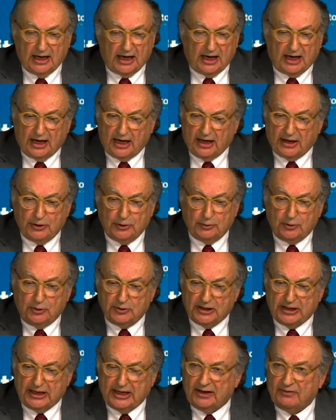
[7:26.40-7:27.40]
Uh, you
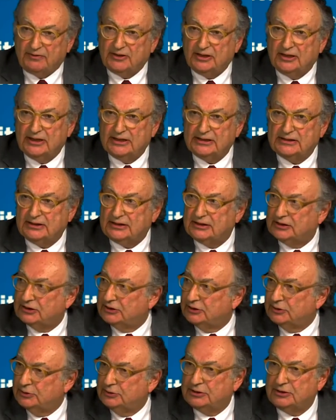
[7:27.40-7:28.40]
only have to listen to
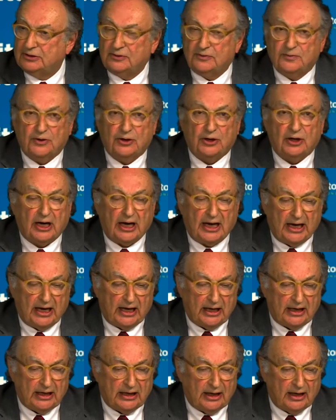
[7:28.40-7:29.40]
Susan for
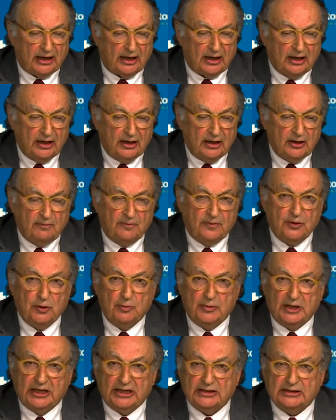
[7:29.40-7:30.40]
a uh,
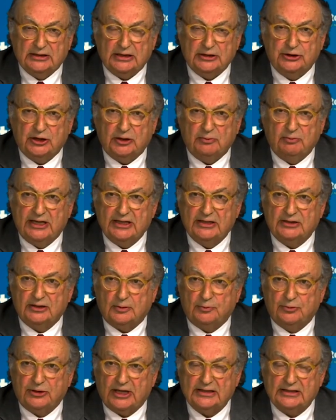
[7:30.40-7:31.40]
few minutes as she makes
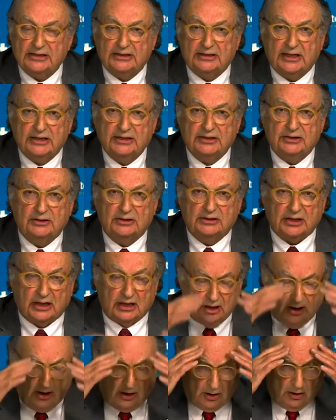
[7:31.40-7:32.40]
her presentation. You say,
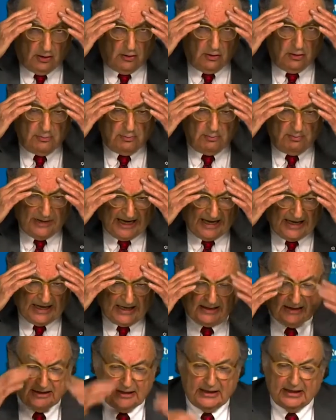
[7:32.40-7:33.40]
oh
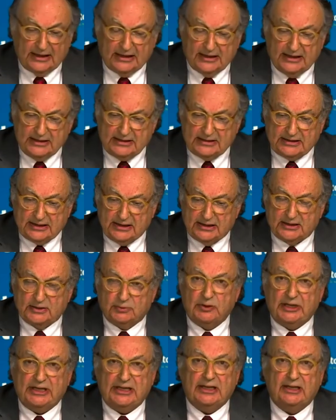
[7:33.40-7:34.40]
man, this is
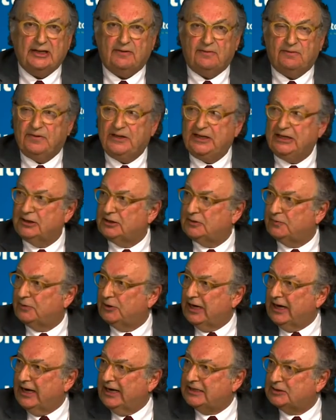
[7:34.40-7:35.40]
really a field
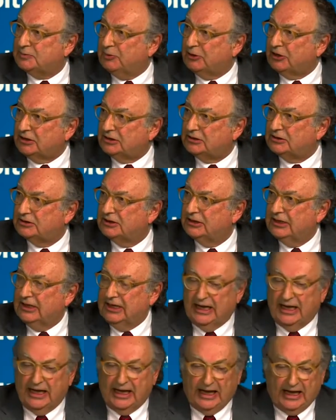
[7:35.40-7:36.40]
for experts.
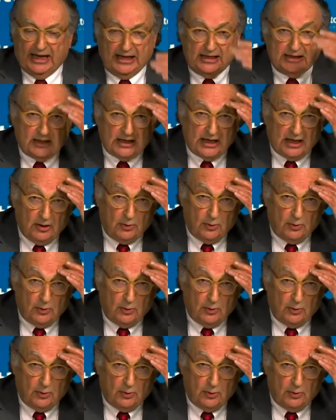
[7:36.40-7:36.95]
And